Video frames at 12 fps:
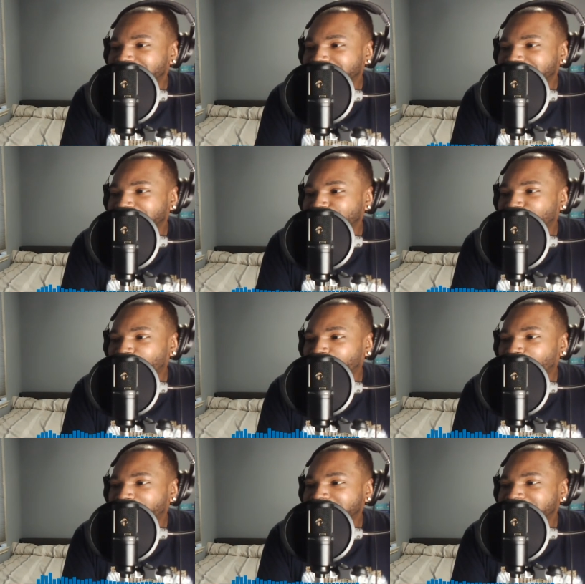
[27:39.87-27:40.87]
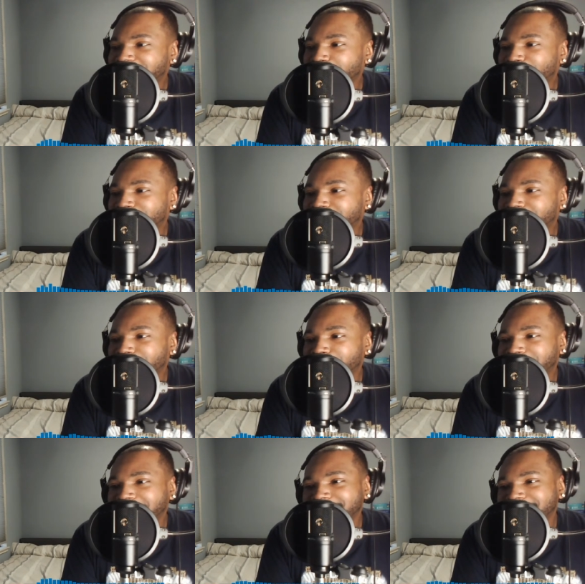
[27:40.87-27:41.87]
Thanks for always keeping the
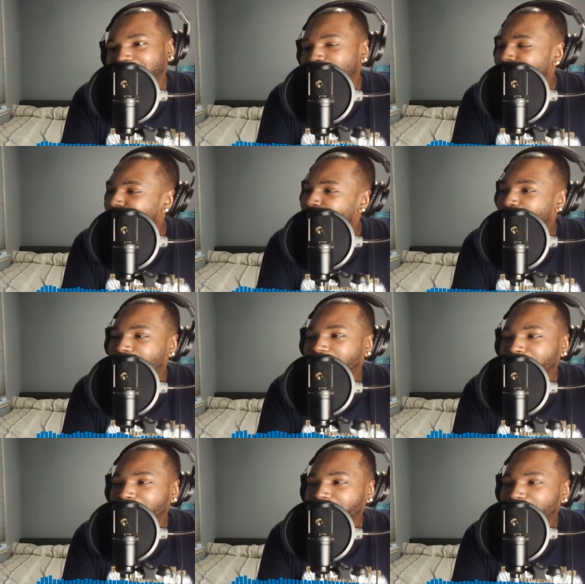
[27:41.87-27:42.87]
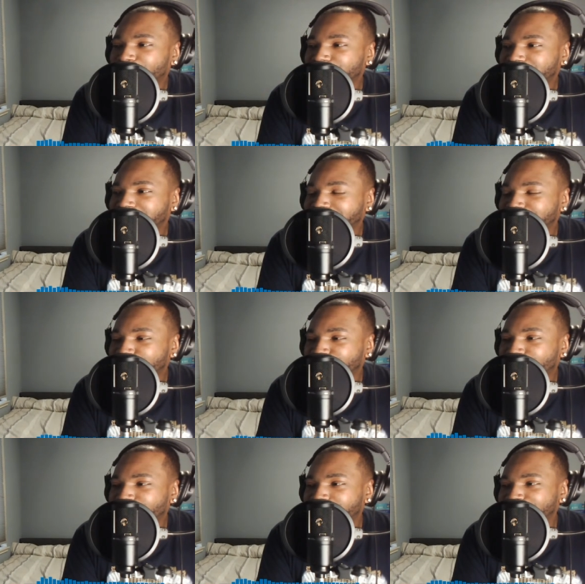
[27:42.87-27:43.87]
updates coming. No problem. I appreciate the
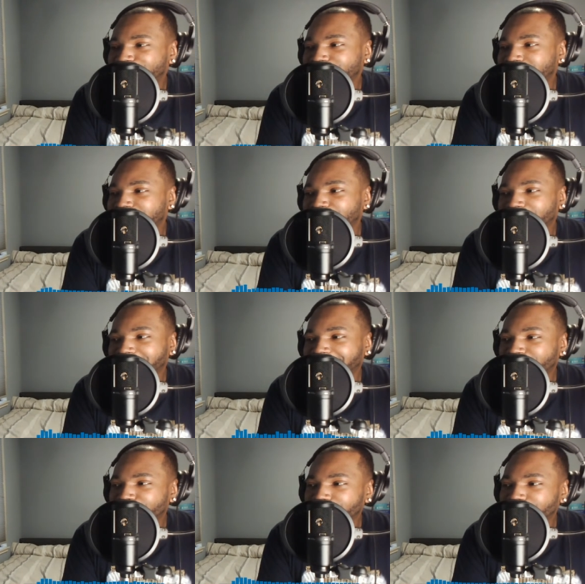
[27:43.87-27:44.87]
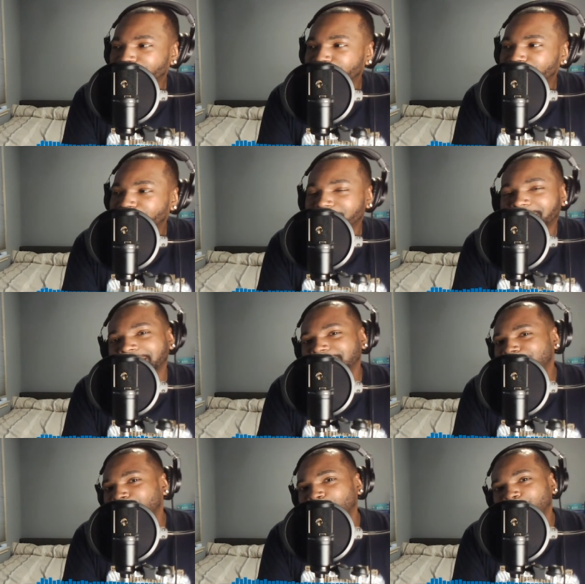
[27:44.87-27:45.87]
support. I know a lot of people like to
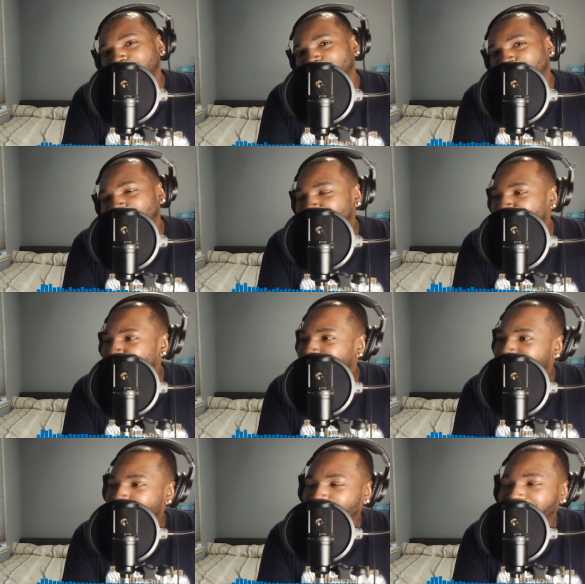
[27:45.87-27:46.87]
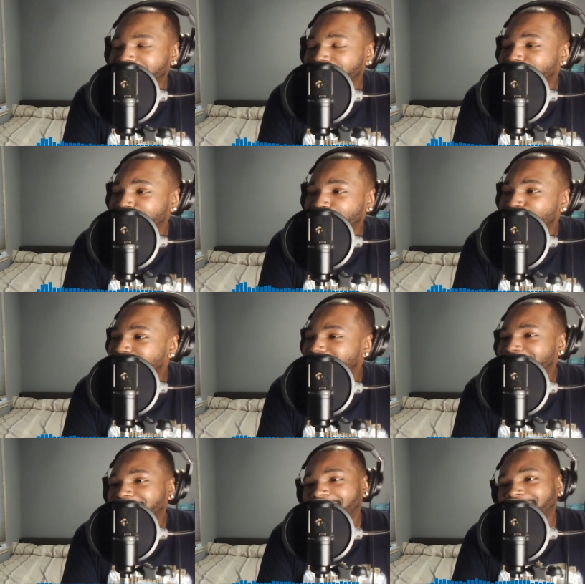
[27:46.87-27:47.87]
know what's going on and be in the know.
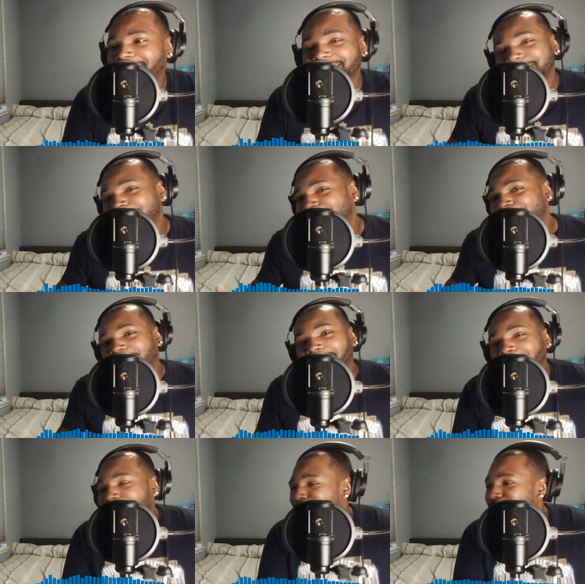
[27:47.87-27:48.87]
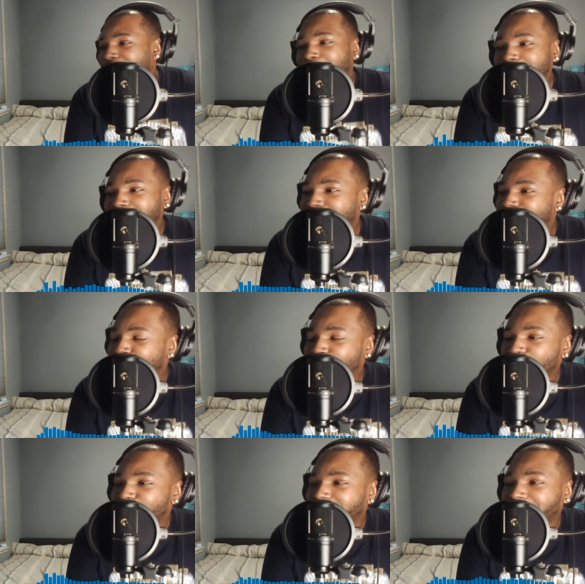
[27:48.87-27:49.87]
And like I tell y'all, I'm not a
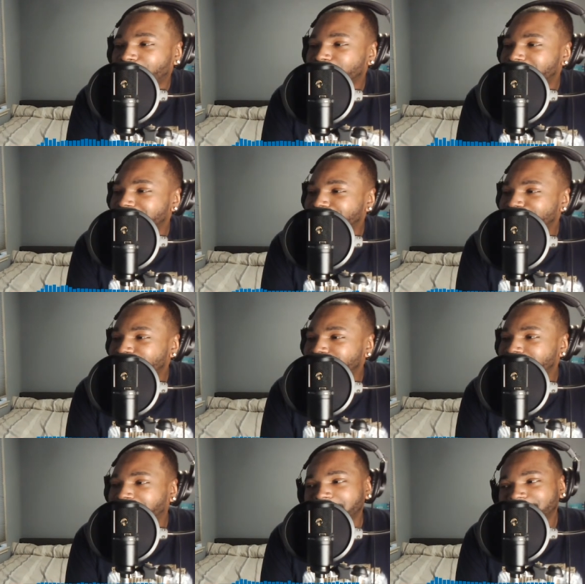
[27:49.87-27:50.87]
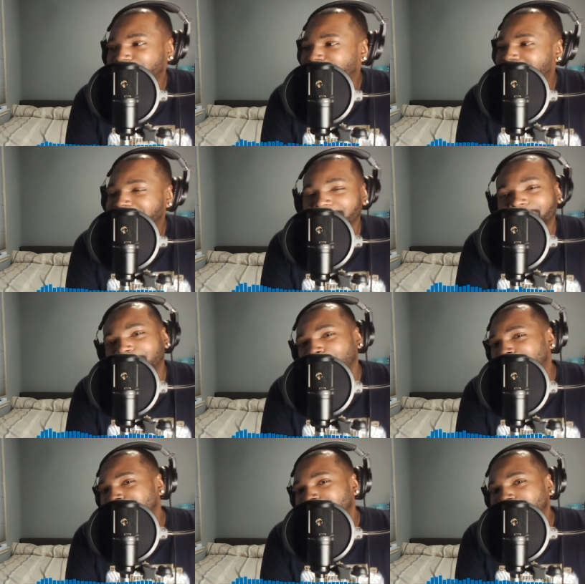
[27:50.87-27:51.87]
news outlet. I just try to give y'all the
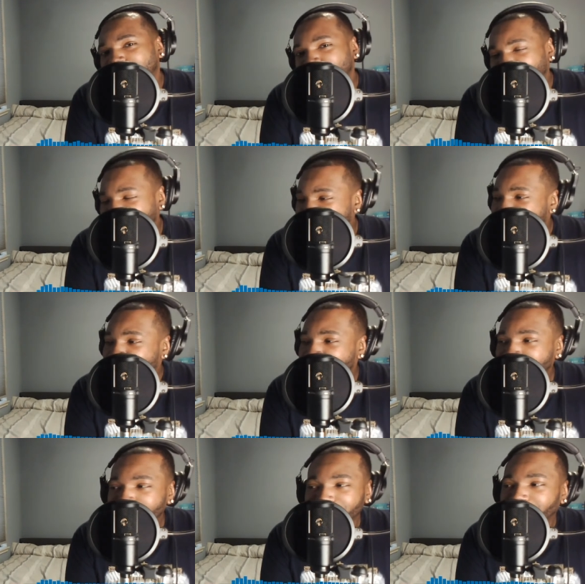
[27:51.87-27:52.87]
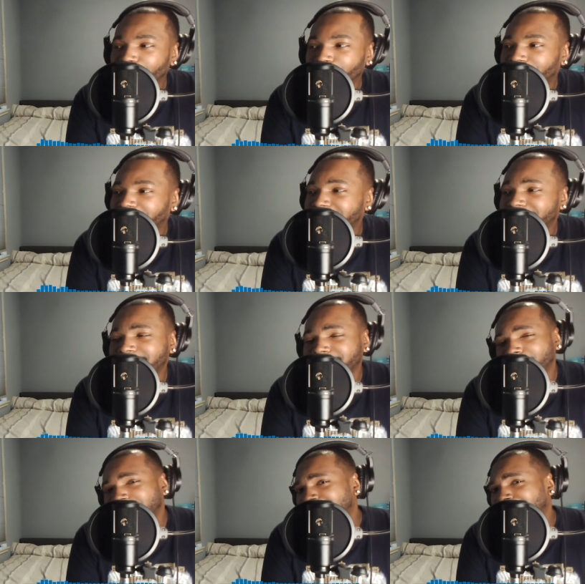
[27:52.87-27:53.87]
best of Las Vegas, but keeping up with Vegas is
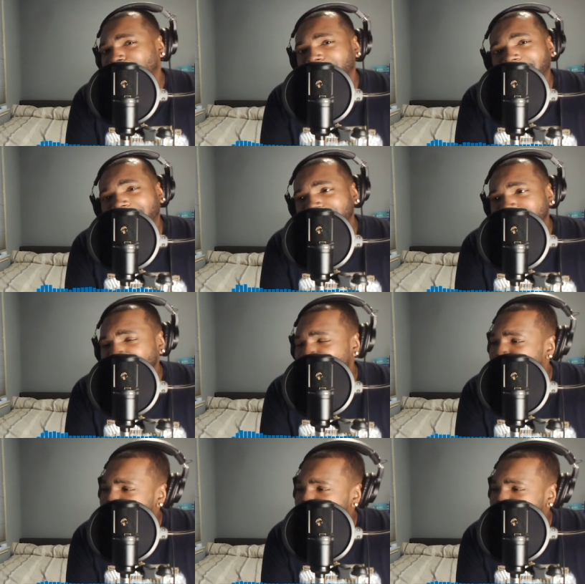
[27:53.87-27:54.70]
something that we got to do